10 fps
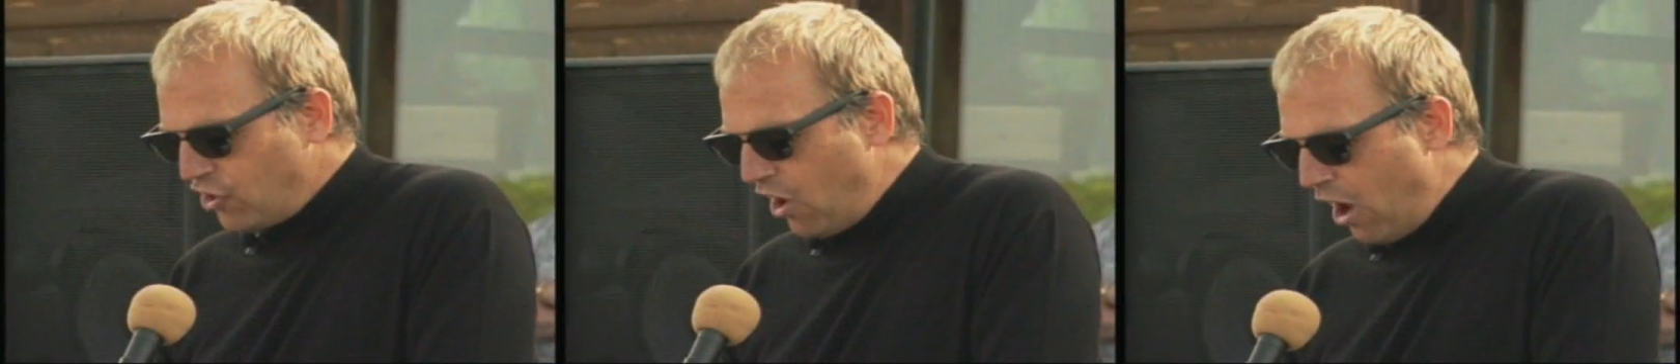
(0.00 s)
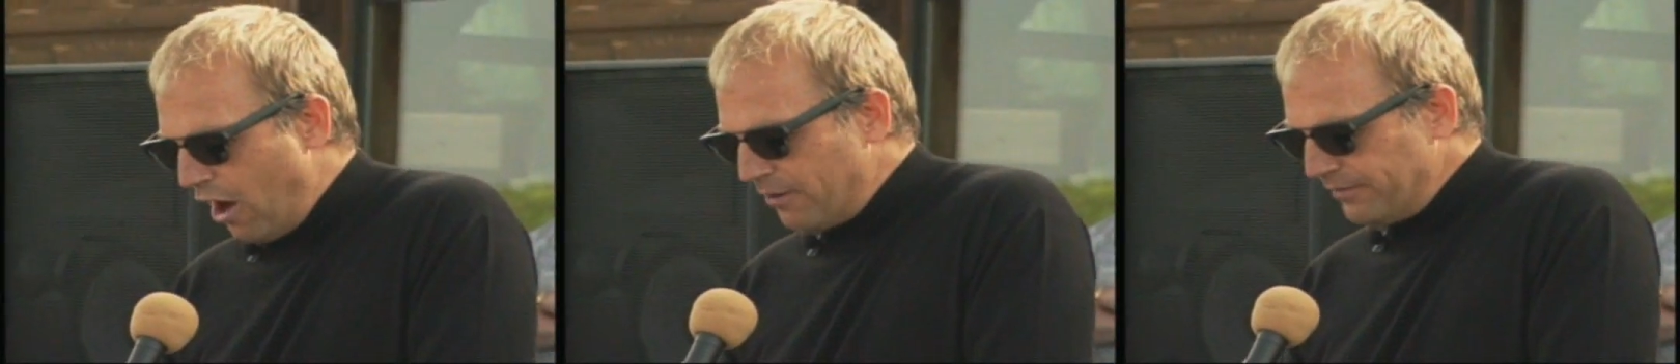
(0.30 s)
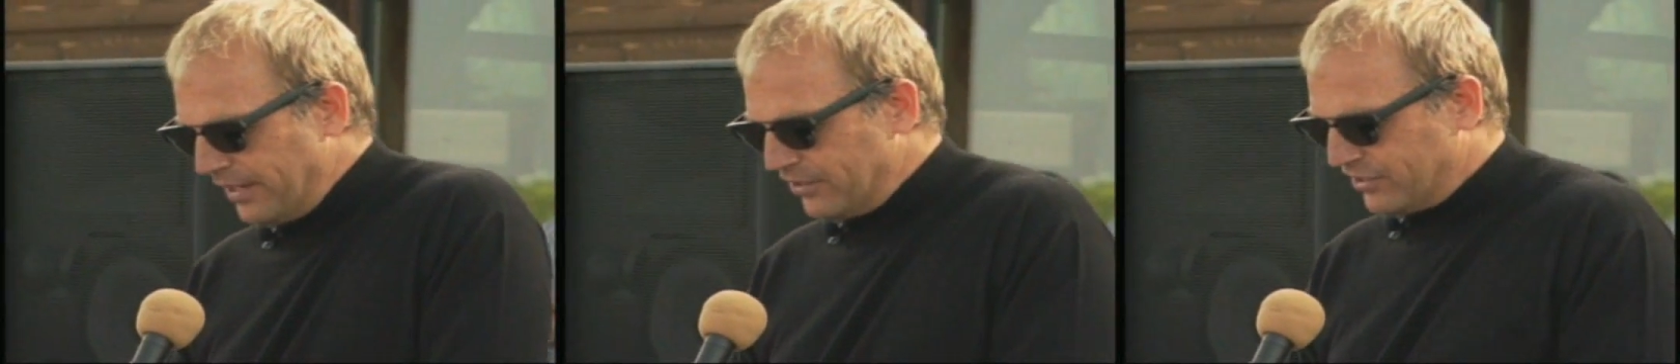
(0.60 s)
a jar,
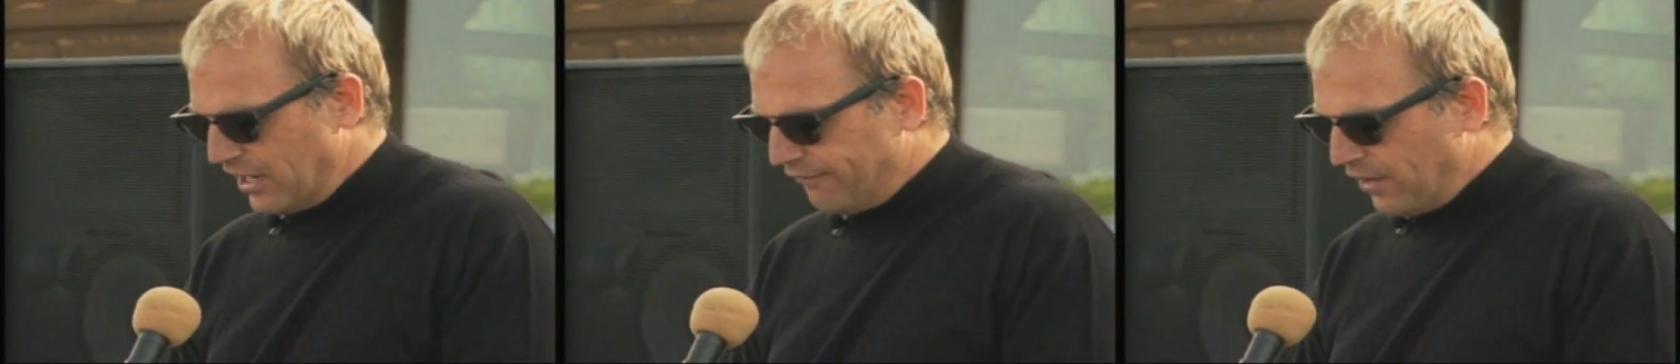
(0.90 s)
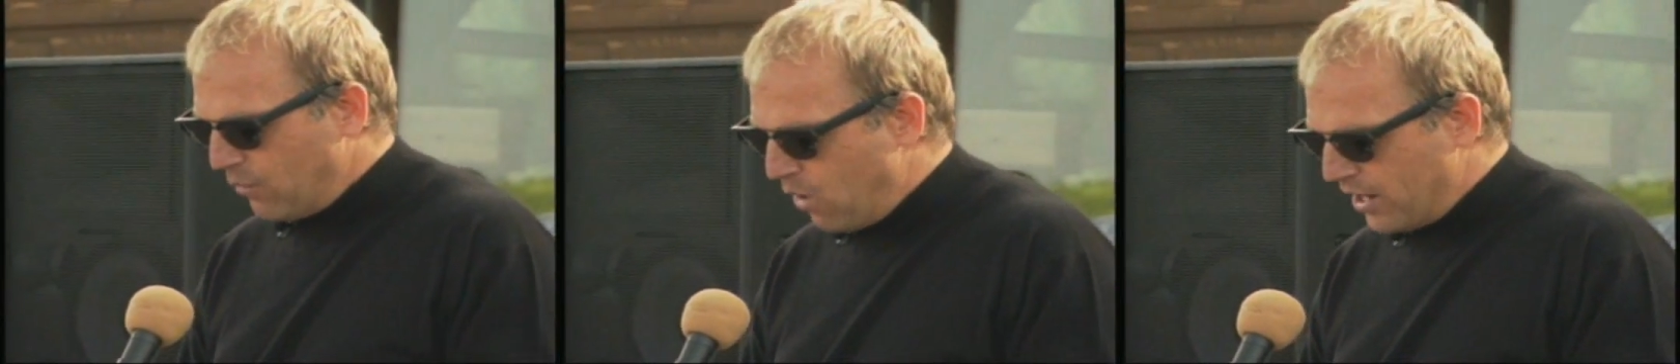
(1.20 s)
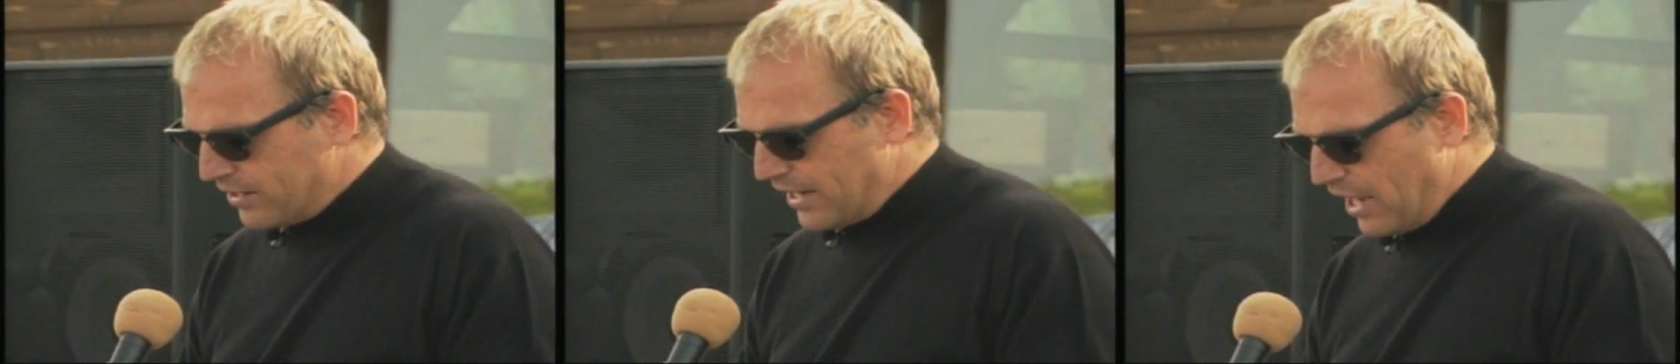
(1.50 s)
and it said if I
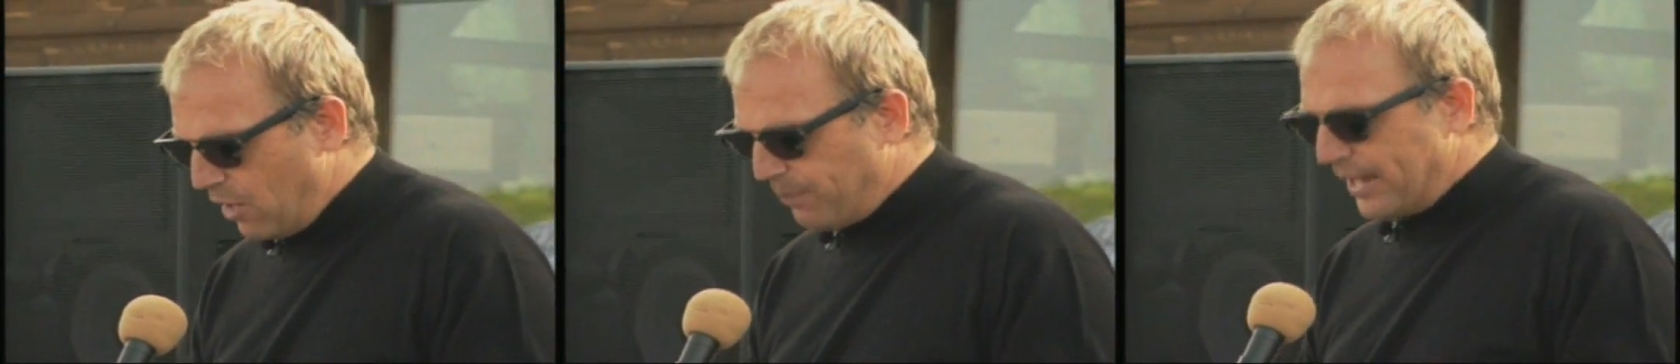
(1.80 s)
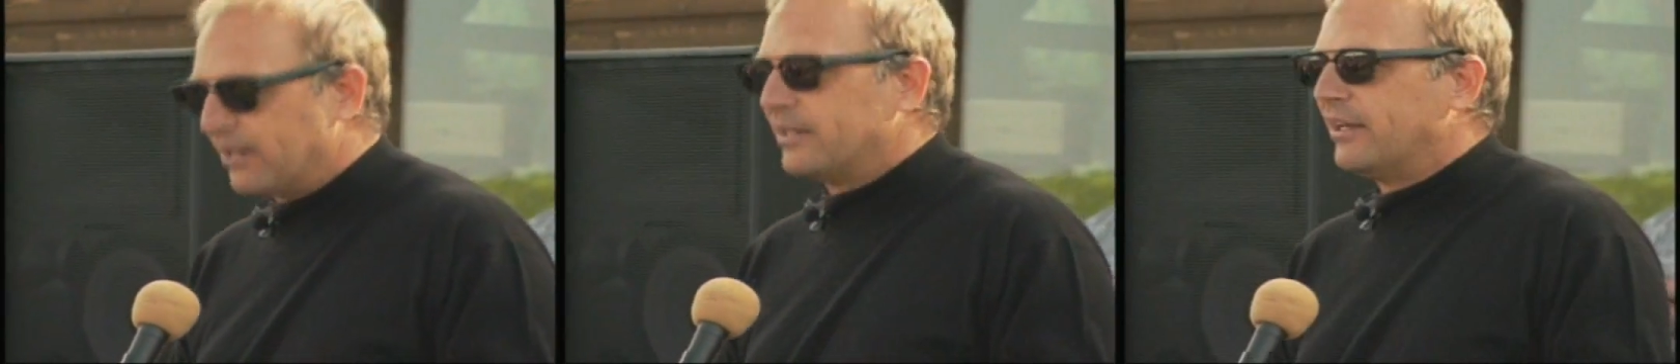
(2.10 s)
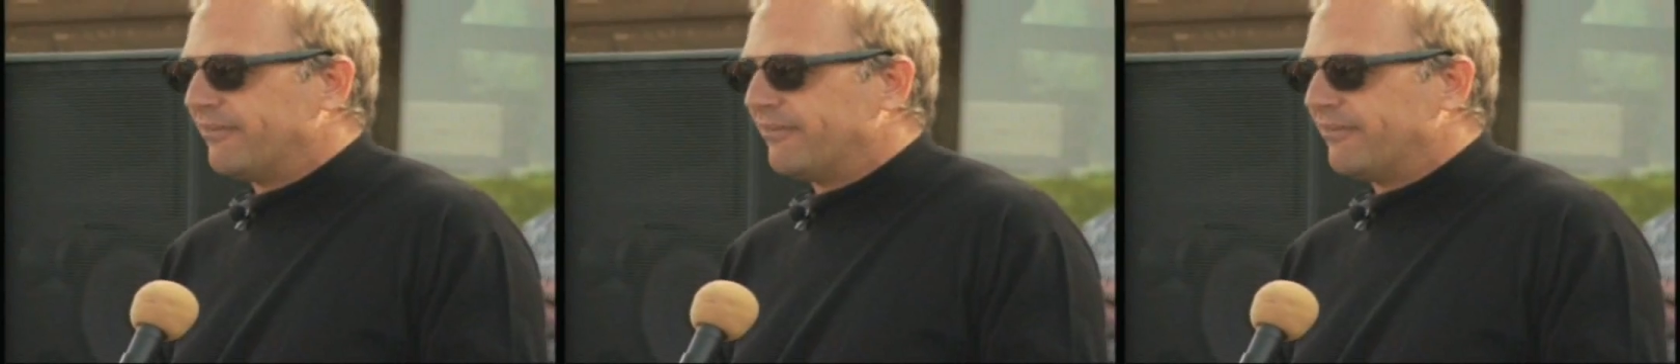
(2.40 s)
wanted to help, I could